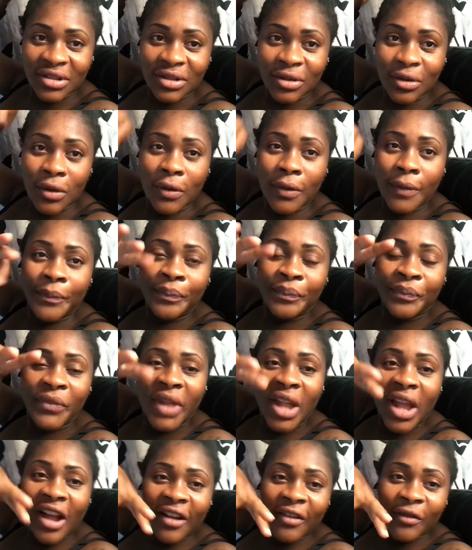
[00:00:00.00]
So
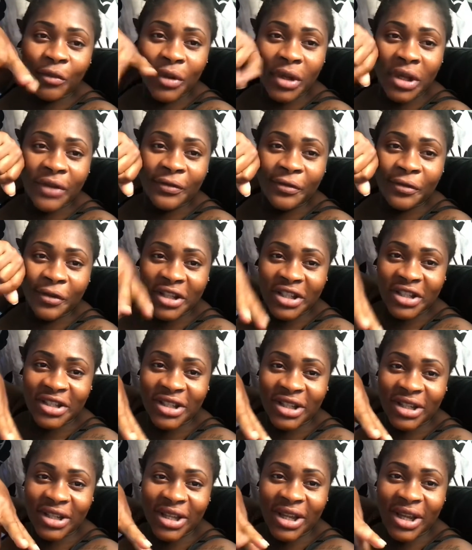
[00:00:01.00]
we've
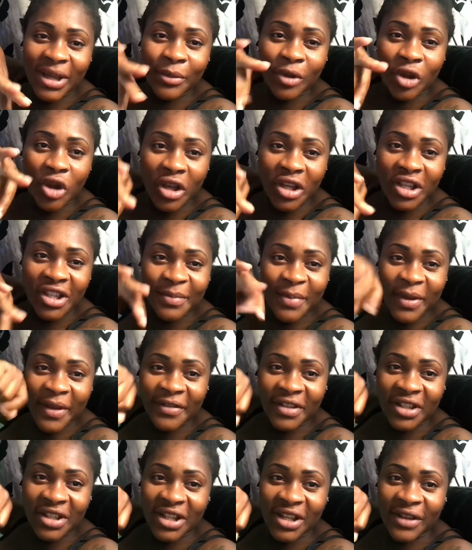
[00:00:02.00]
registered him, got his
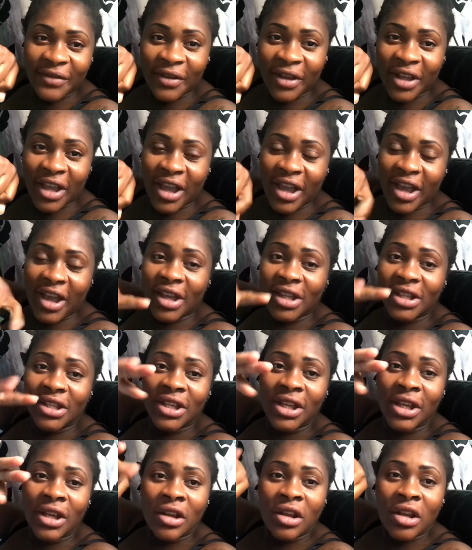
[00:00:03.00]
birth
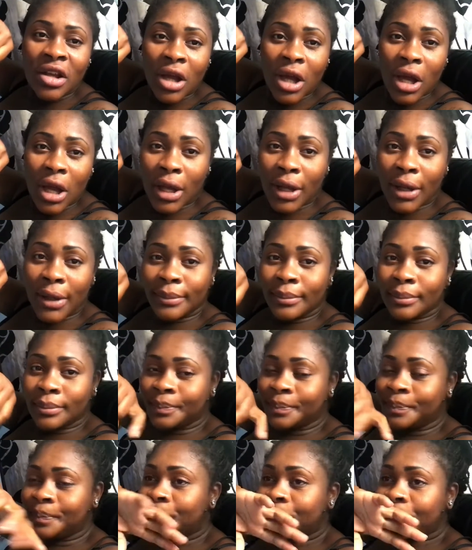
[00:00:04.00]
certificate, been